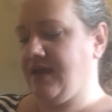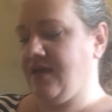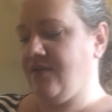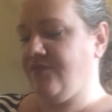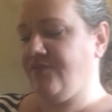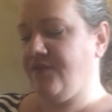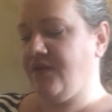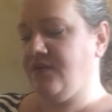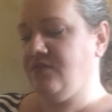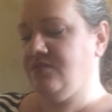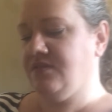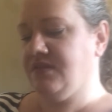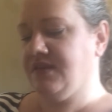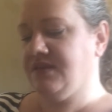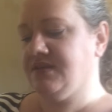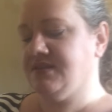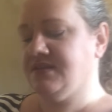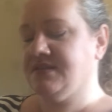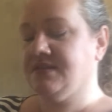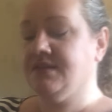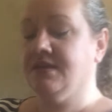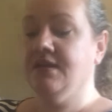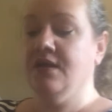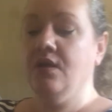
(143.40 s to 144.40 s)
find
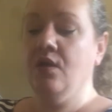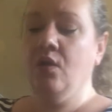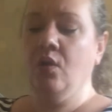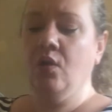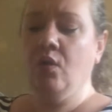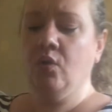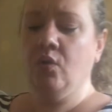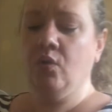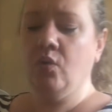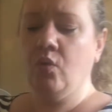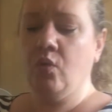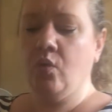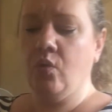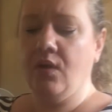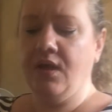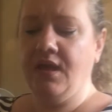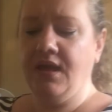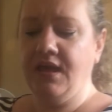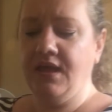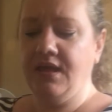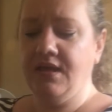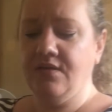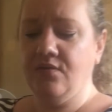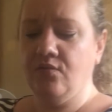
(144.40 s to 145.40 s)
this
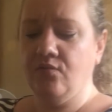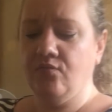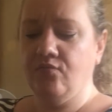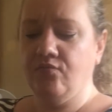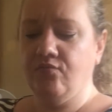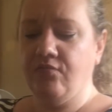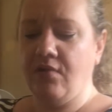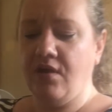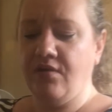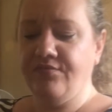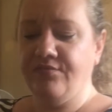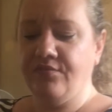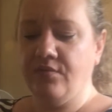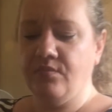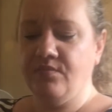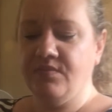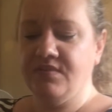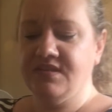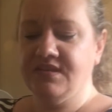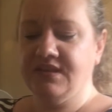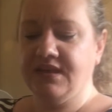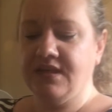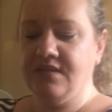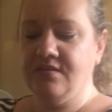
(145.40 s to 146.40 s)
quite rough on my
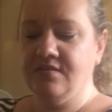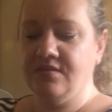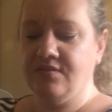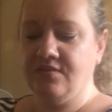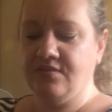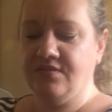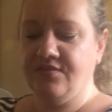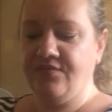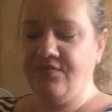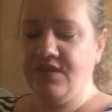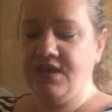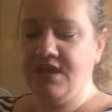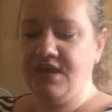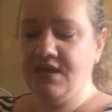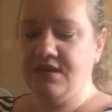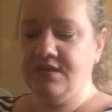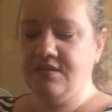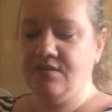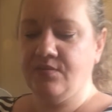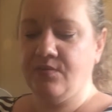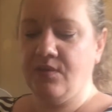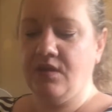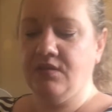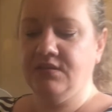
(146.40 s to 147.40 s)
skin, so it's vegan
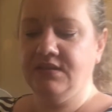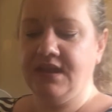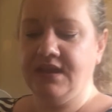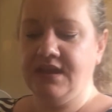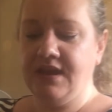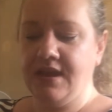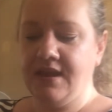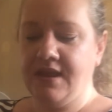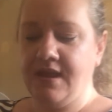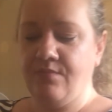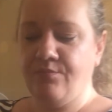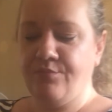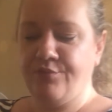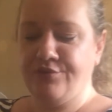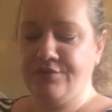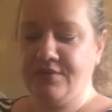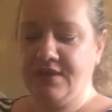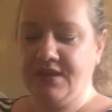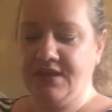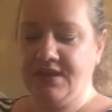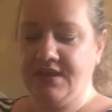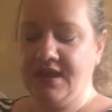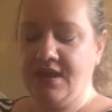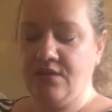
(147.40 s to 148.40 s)
as well,
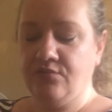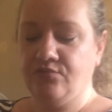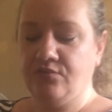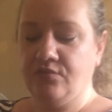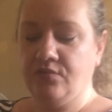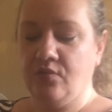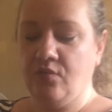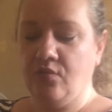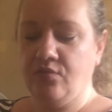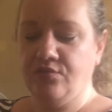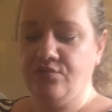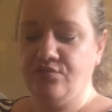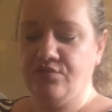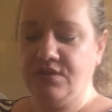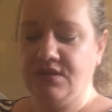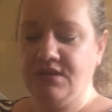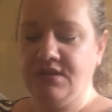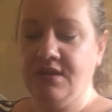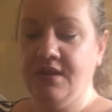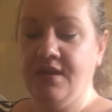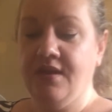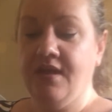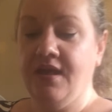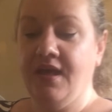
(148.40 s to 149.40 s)
99% natural origin.
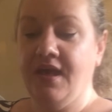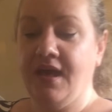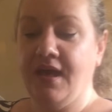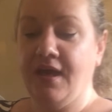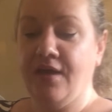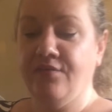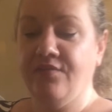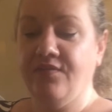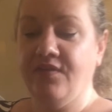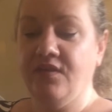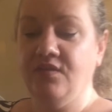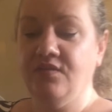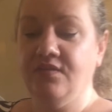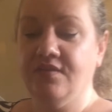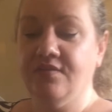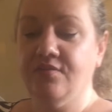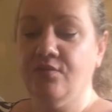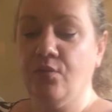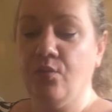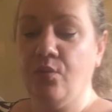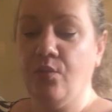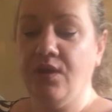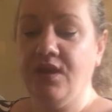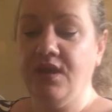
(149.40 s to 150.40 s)
I found this
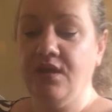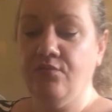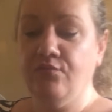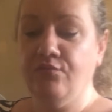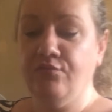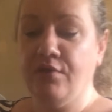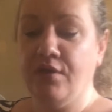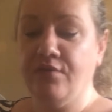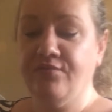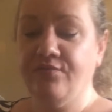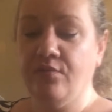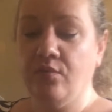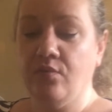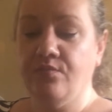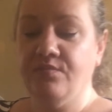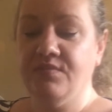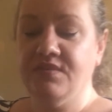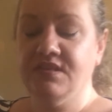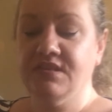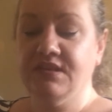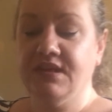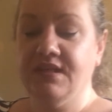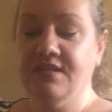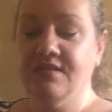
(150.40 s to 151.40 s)
quite rough on my
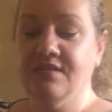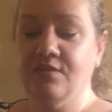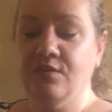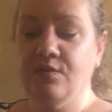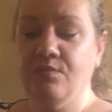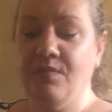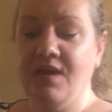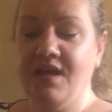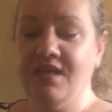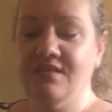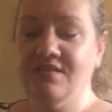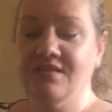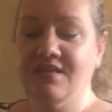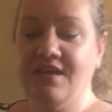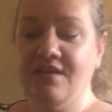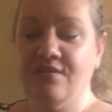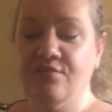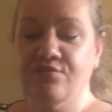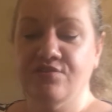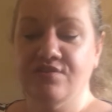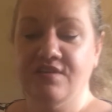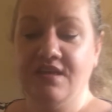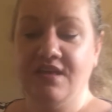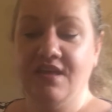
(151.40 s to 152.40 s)
skin, so you
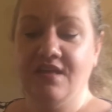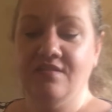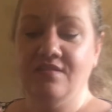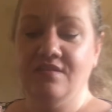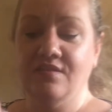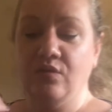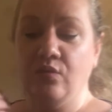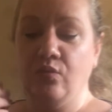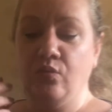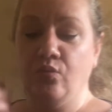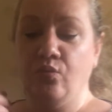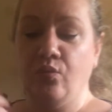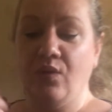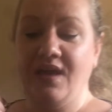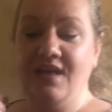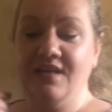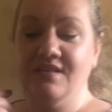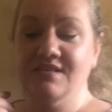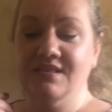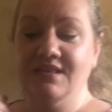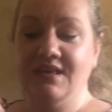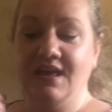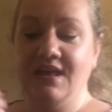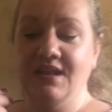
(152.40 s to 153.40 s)
massaged it into wet
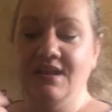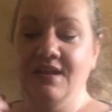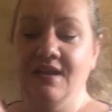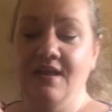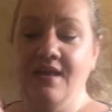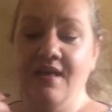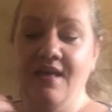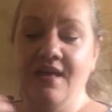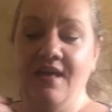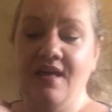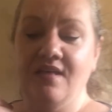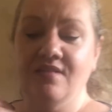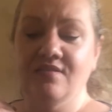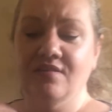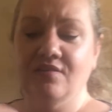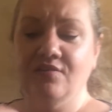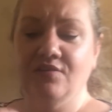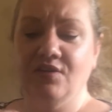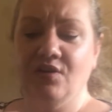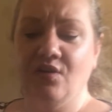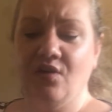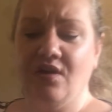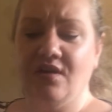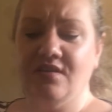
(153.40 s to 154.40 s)
skin until you
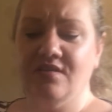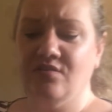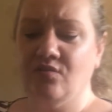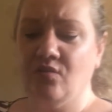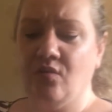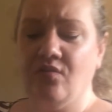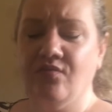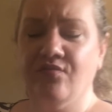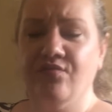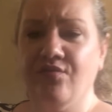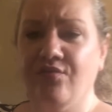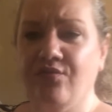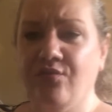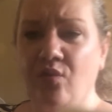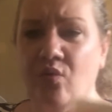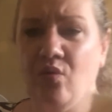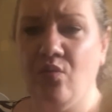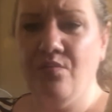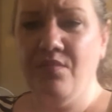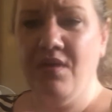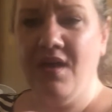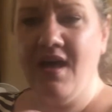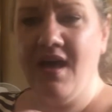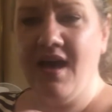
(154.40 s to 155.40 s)
got a soft
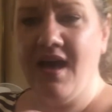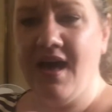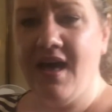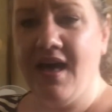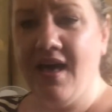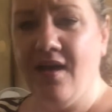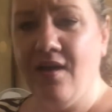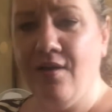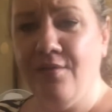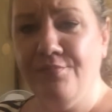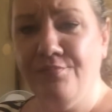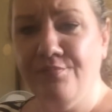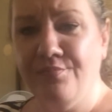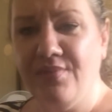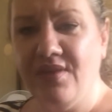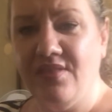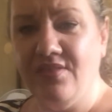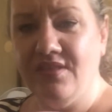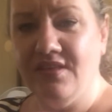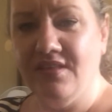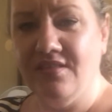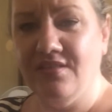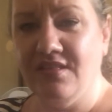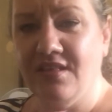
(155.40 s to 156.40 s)
foam, but
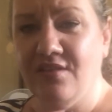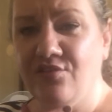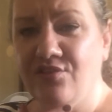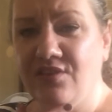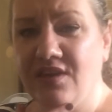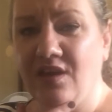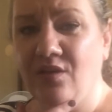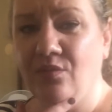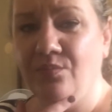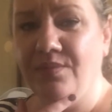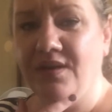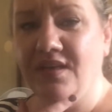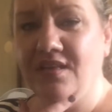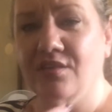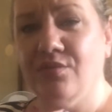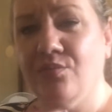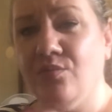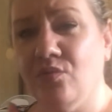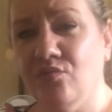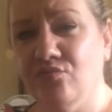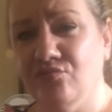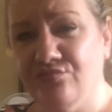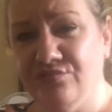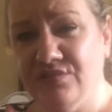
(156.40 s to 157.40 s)
the gel bits
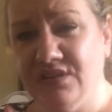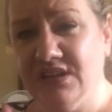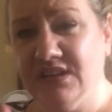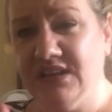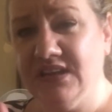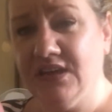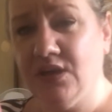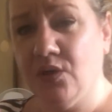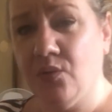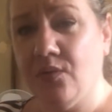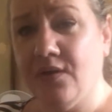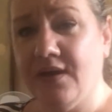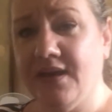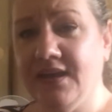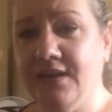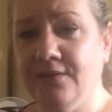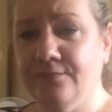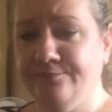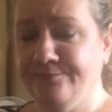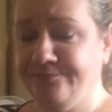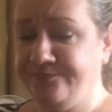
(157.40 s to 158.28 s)
were really quite